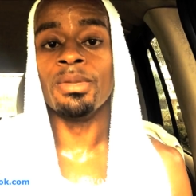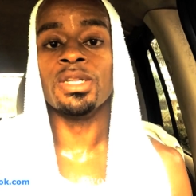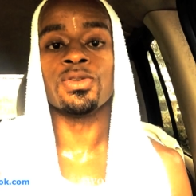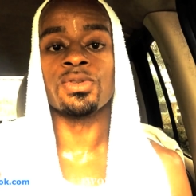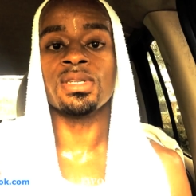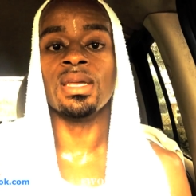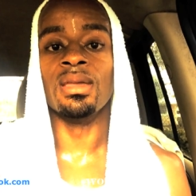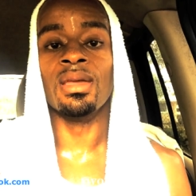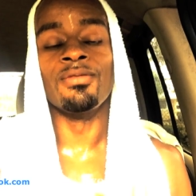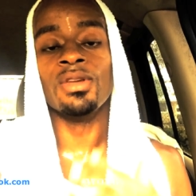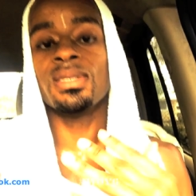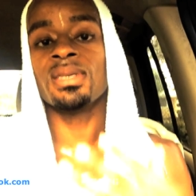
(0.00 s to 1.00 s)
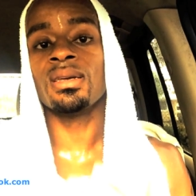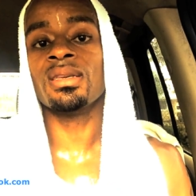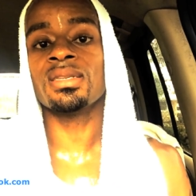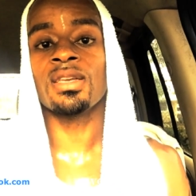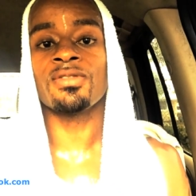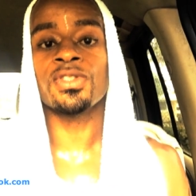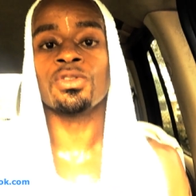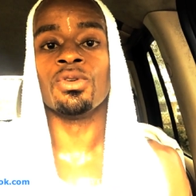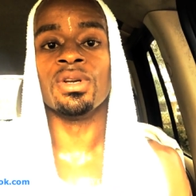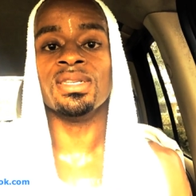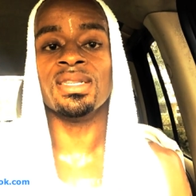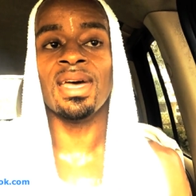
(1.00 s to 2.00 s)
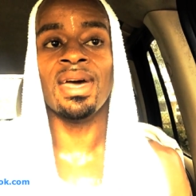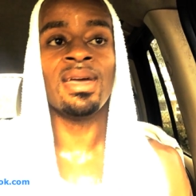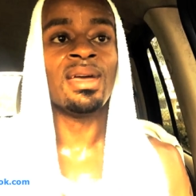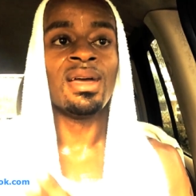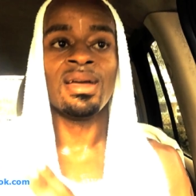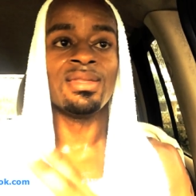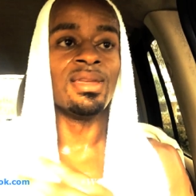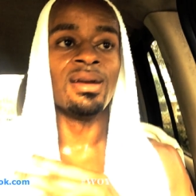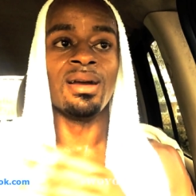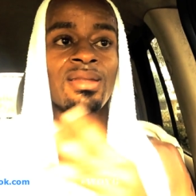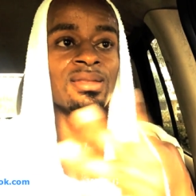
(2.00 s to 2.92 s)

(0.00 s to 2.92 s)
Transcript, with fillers: mental state. If you're telling yourself stories that they're,